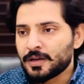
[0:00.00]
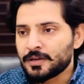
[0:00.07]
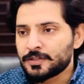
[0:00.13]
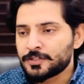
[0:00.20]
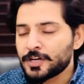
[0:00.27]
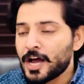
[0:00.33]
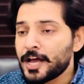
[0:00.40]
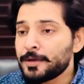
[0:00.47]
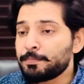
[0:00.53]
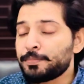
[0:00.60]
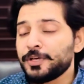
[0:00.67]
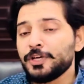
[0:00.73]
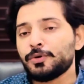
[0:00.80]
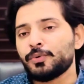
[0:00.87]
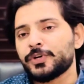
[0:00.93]
type
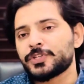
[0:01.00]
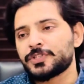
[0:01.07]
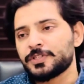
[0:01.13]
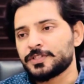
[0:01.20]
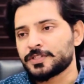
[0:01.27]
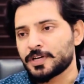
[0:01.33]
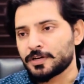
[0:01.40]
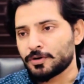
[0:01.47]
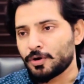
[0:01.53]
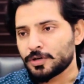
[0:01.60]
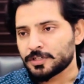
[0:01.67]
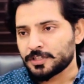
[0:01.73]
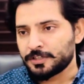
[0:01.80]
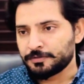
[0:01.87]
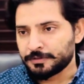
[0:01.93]
B questions are
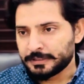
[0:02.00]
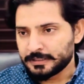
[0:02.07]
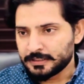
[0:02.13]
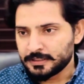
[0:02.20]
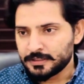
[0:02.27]
not given.